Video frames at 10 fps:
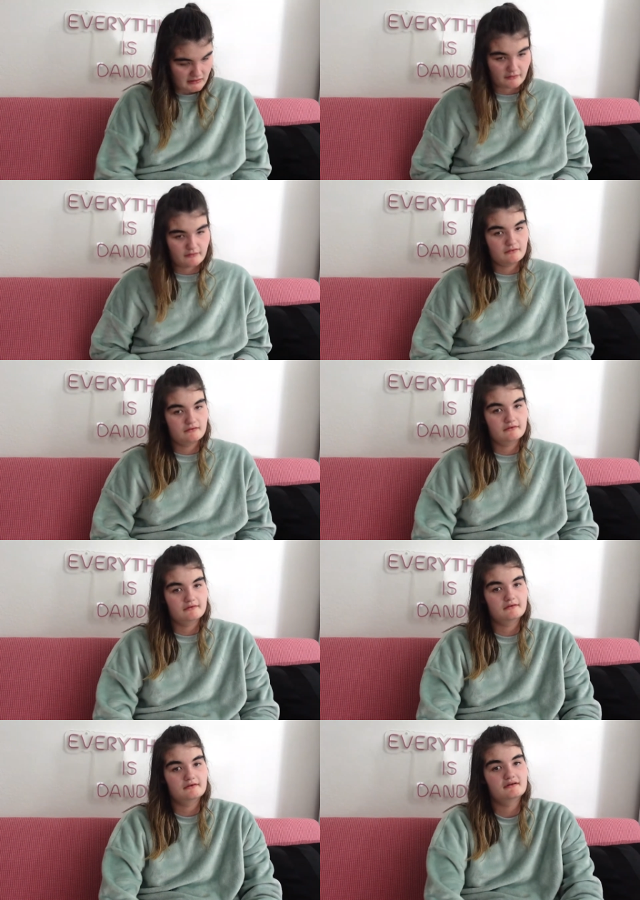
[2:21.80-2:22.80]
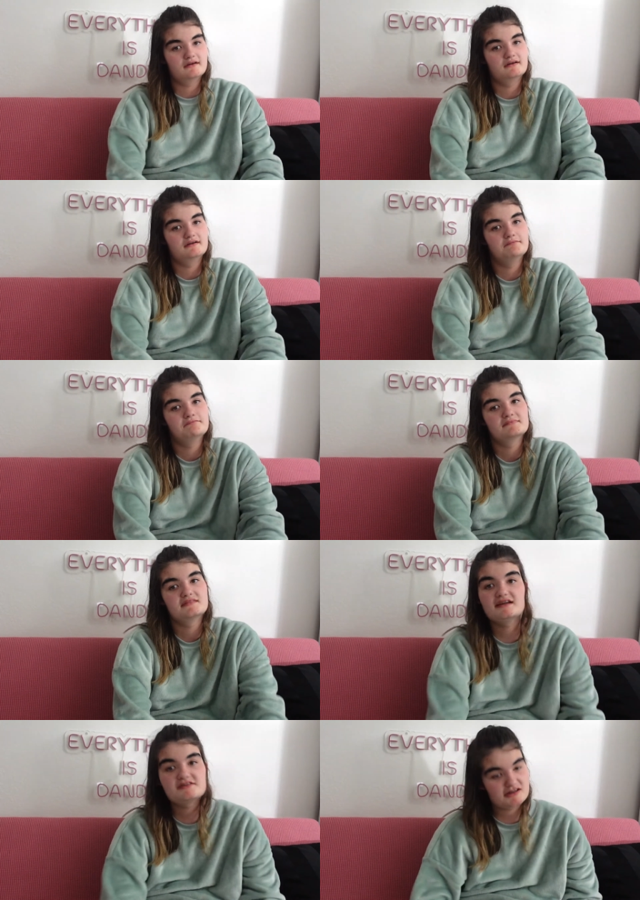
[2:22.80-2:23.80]
Or
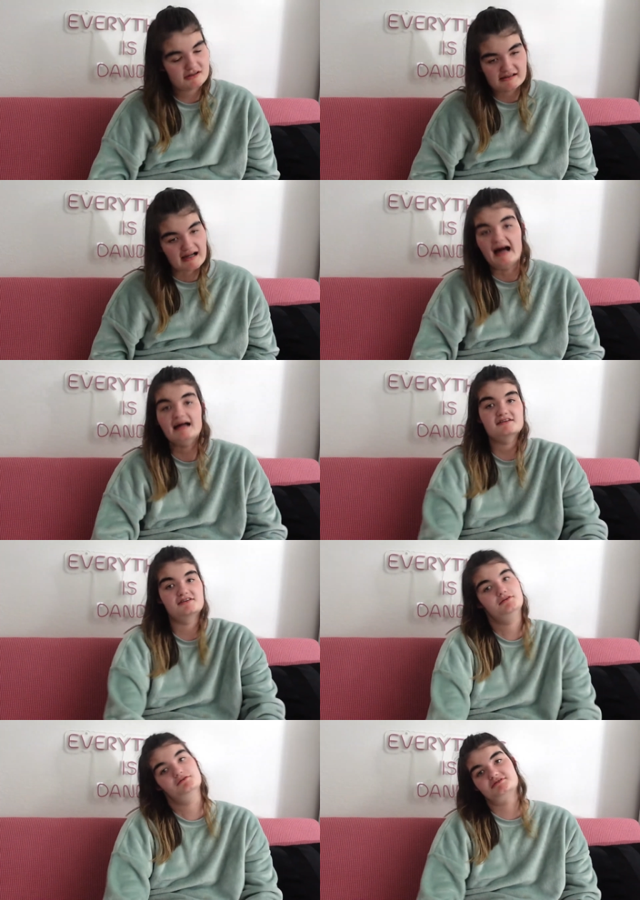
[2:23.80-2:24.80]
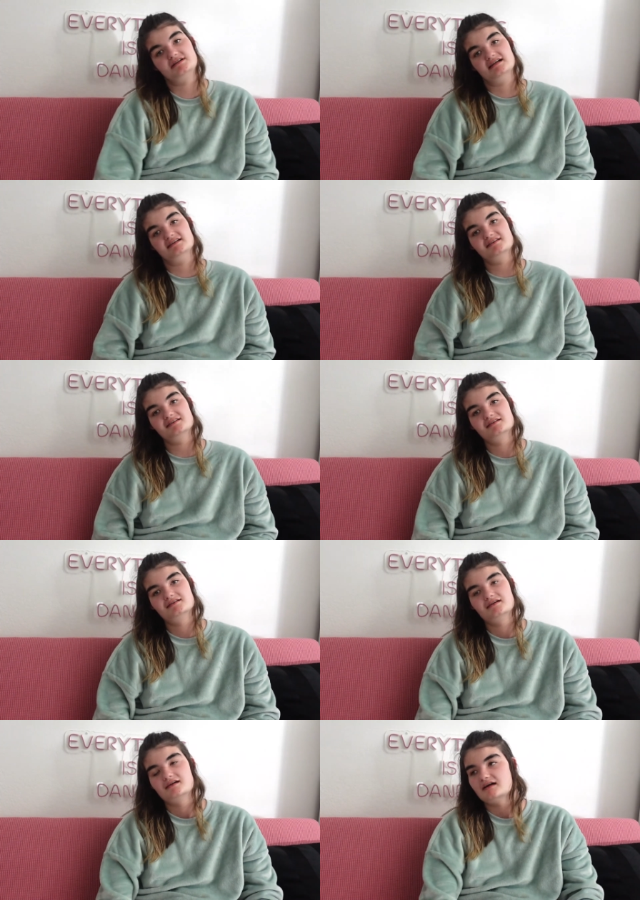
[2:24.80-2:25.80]
teaching your cats new tricks.
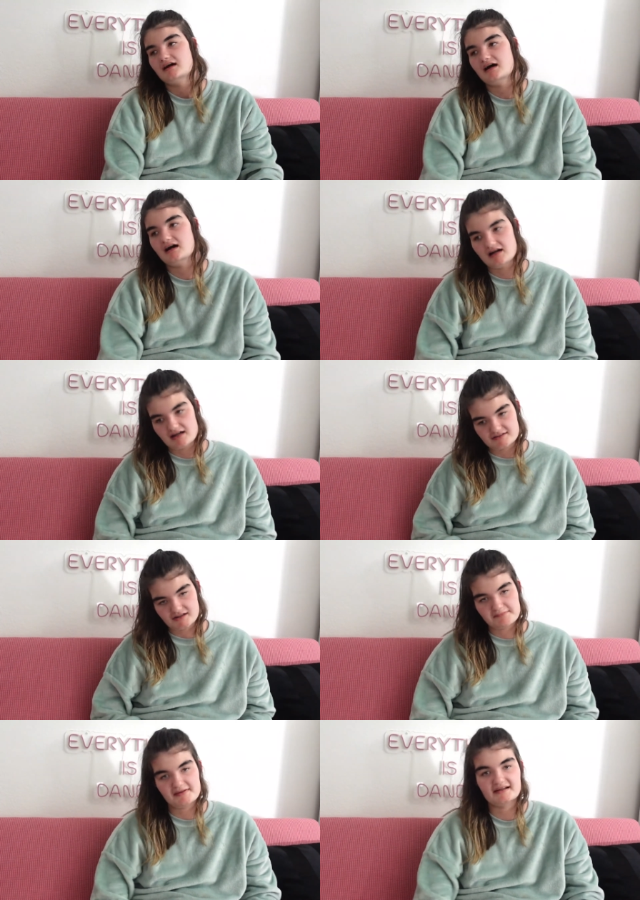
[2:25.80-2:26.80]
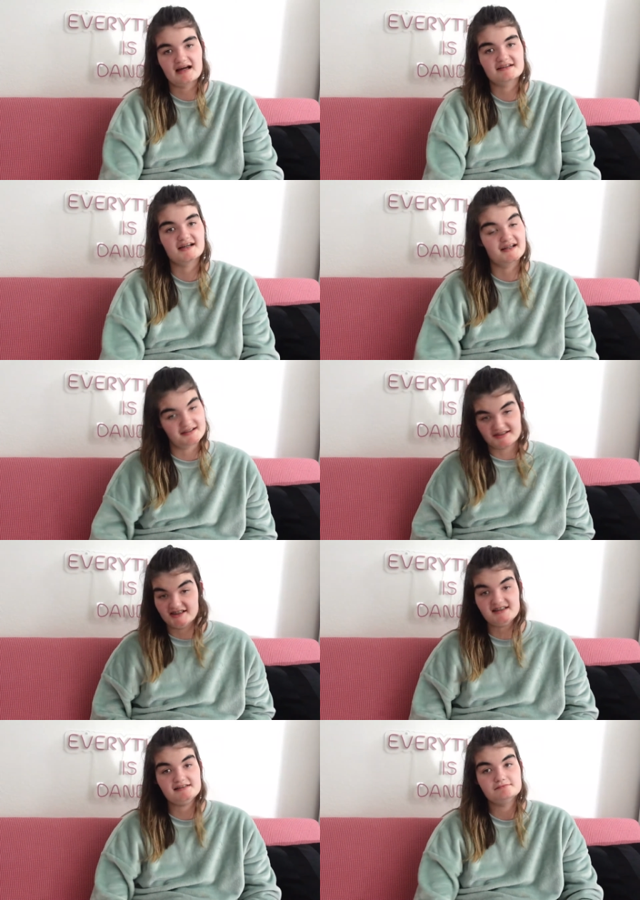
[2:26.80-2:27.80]
I taught my cats how to
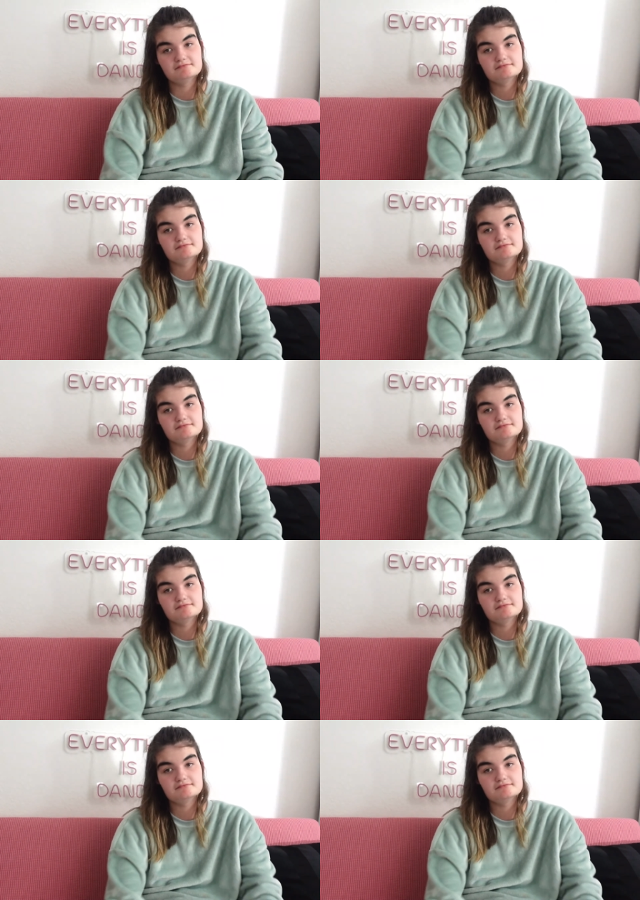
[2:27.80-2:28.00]
sit.